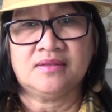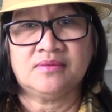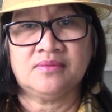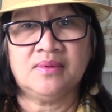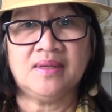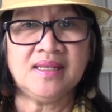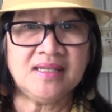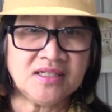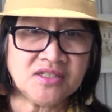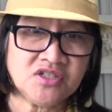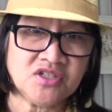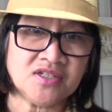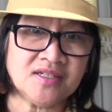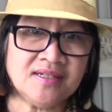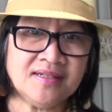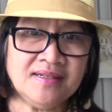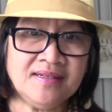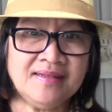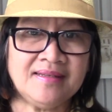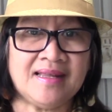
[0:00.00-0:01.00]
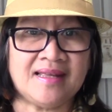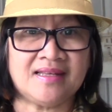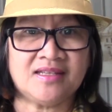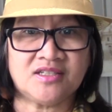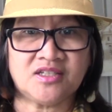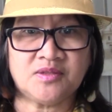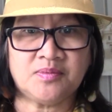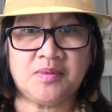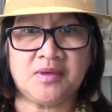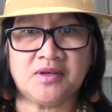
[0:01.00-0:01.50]
Religion that
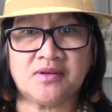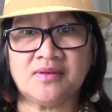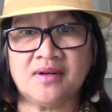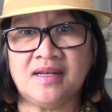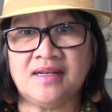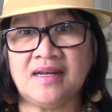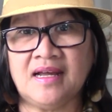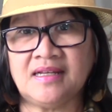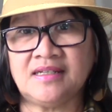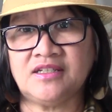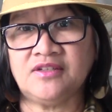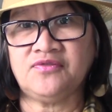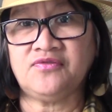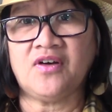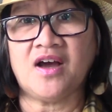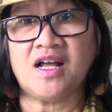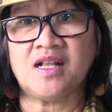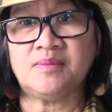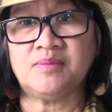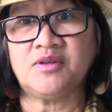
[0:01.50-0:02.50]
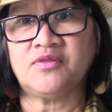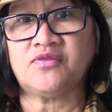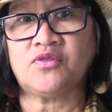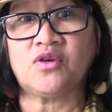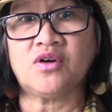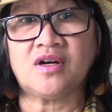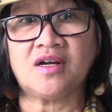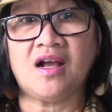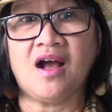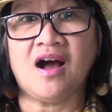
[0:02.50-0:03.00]
is pure and undefiled
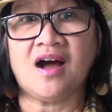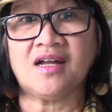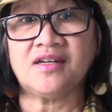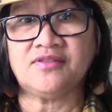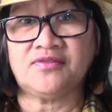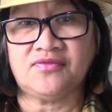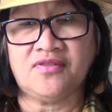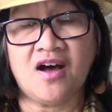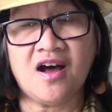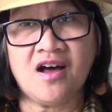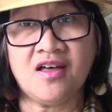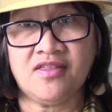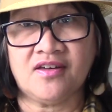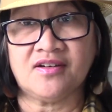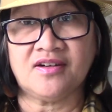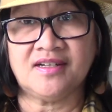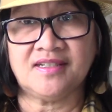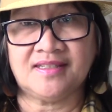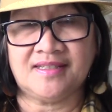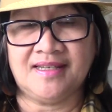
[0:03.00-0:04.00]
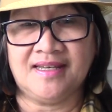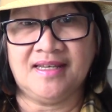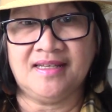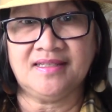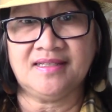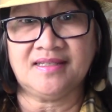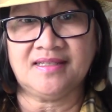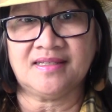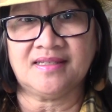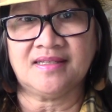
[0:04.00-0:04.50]
before God the Father is
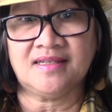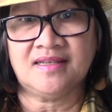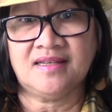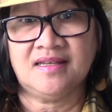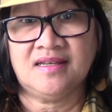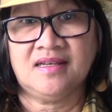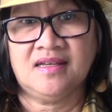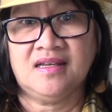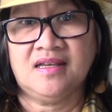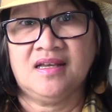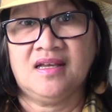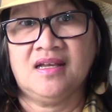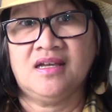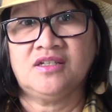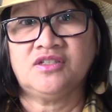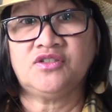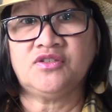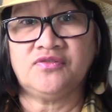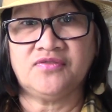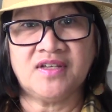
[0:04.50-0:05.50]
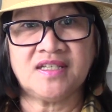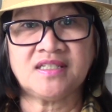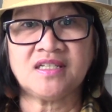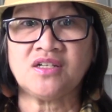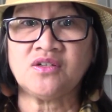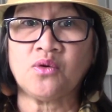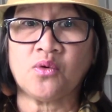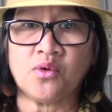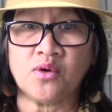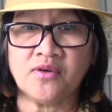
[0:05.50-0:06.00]
this to
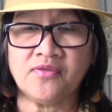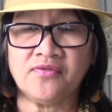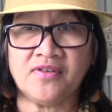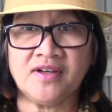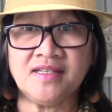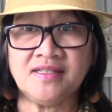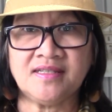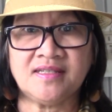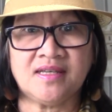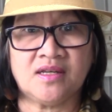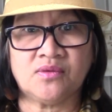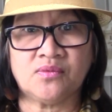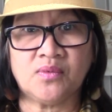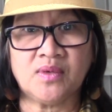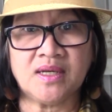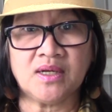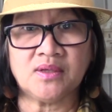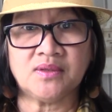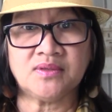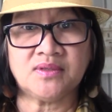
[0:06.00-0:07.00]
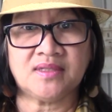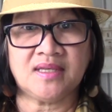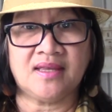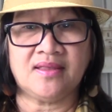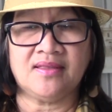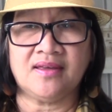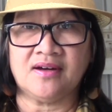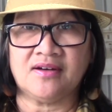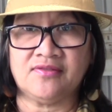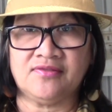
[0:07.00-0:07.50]
visit orphans and widows
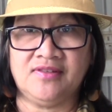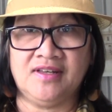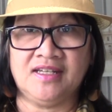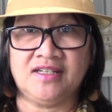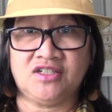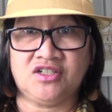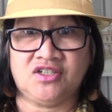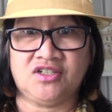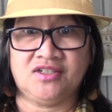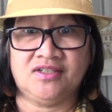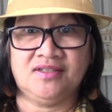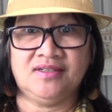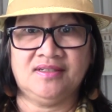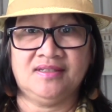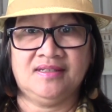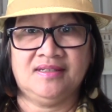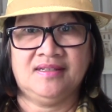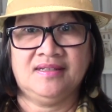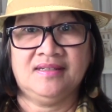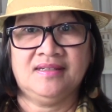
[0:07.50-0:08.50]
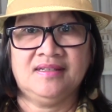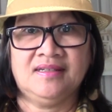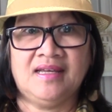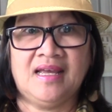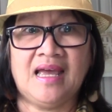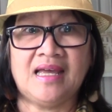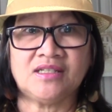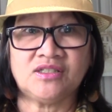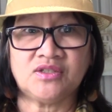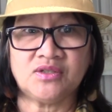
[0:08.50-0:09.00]
in their affliction,
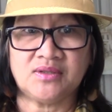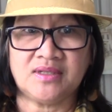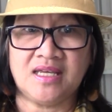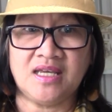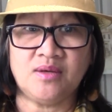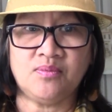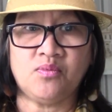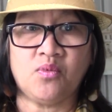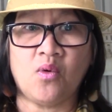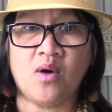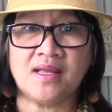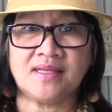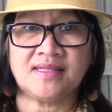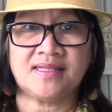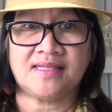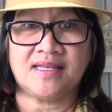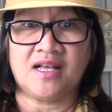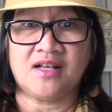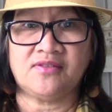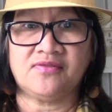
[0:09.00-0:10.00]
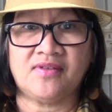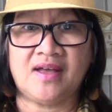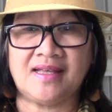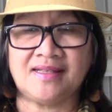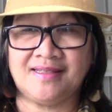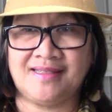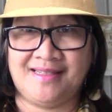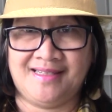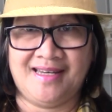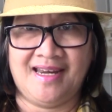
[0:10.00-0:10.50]
and to keep oneself
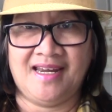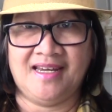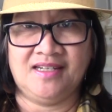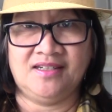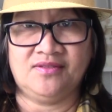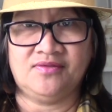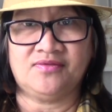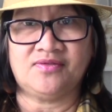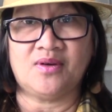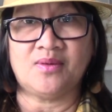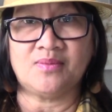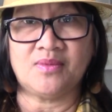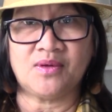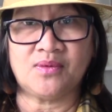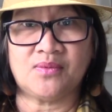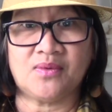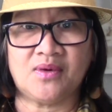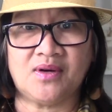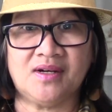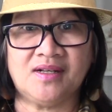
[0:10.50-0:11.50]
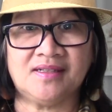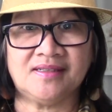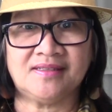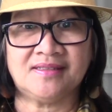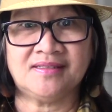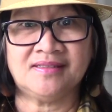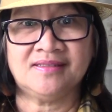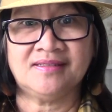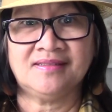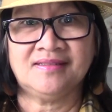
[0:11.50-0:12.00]
unstained from the world.
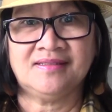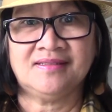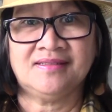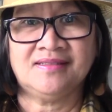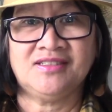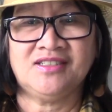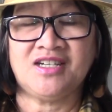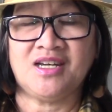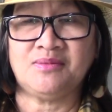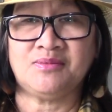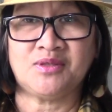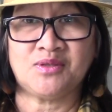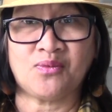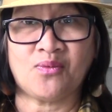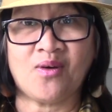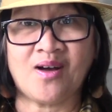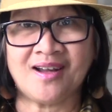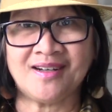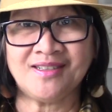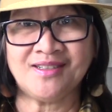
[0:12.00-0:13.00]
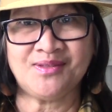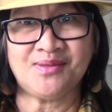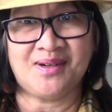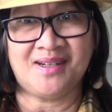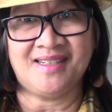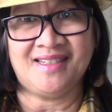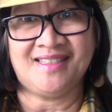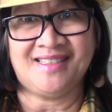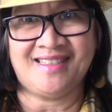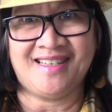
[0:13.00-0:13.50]
James 1
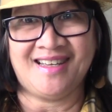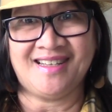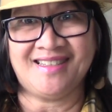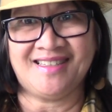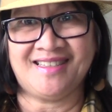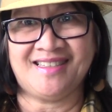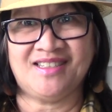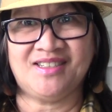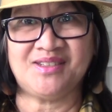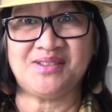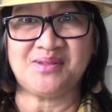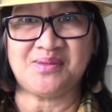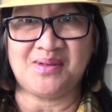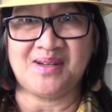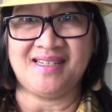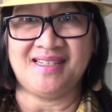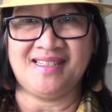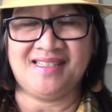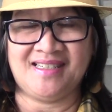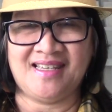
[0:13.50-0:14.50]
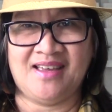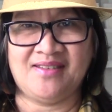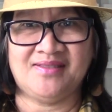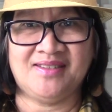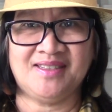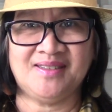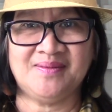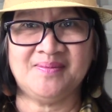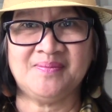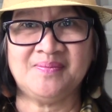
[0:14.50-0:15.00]
26 to
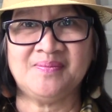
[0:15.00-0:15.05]
27.